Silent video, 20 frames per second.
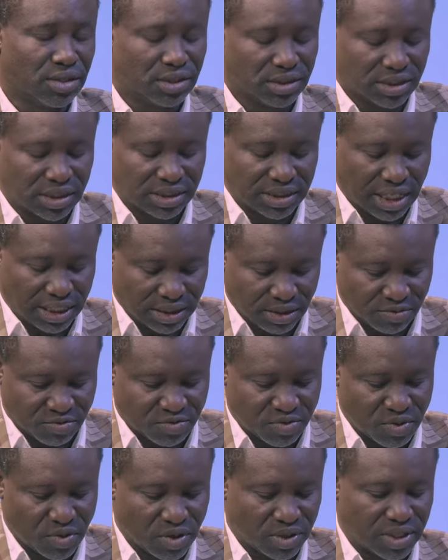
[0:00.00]
These are the
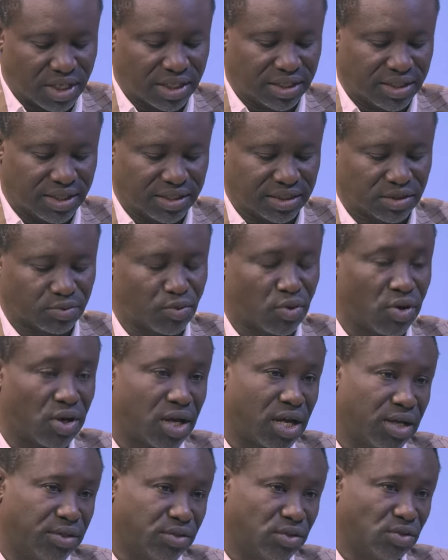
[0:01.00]
few other things one
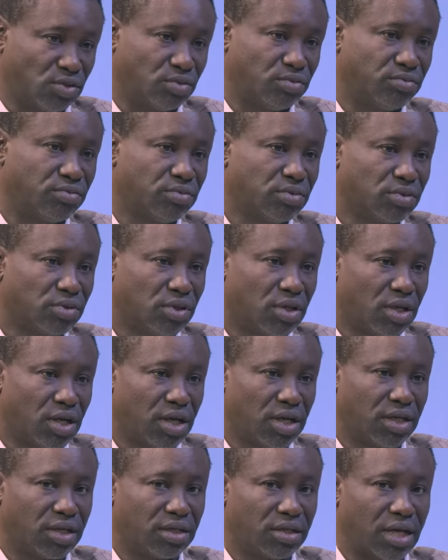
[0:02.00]
can do. Mm.
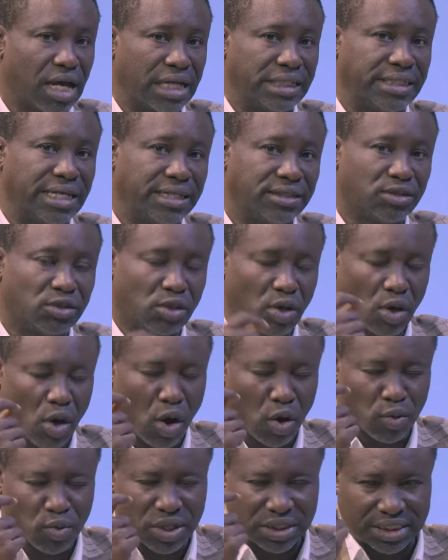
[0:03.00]
Uh, and then
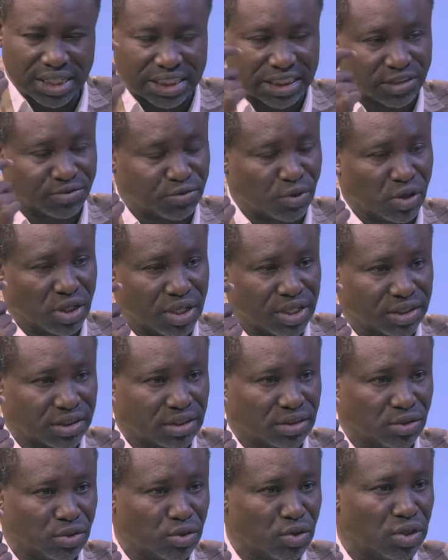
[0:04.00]
always
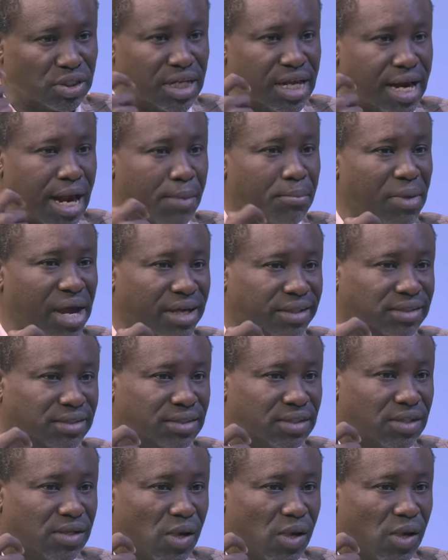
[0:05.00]
exfoliate. You know there are marks.